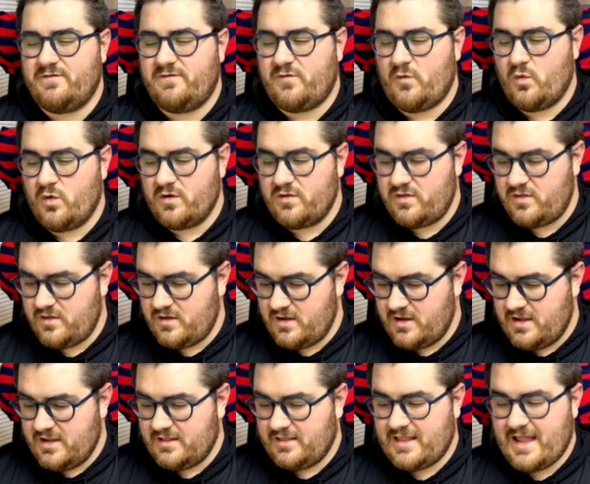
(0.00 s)
4th
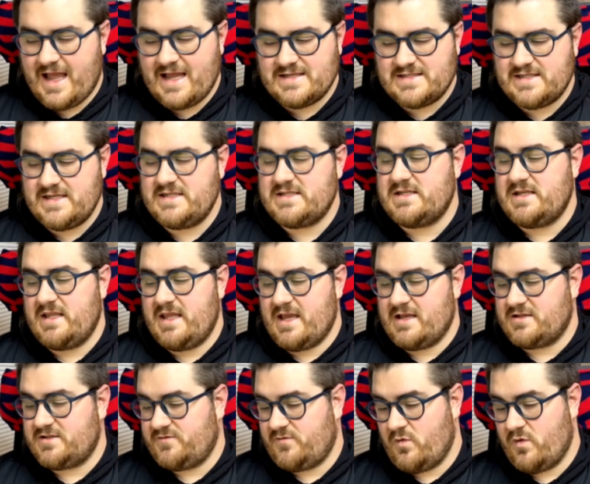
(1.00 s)
last season.
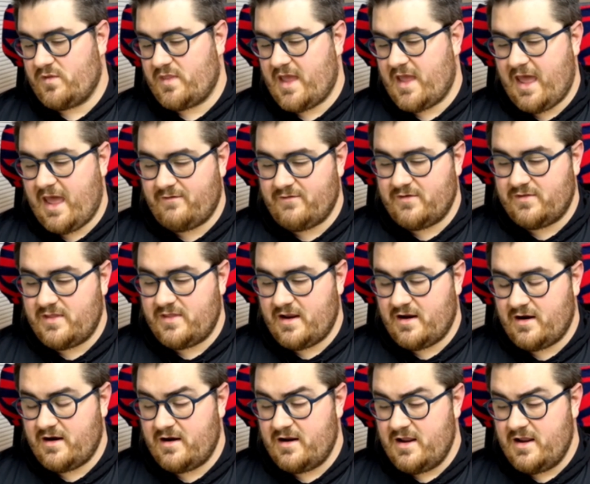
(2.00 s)
Yes, 4th, I have it there.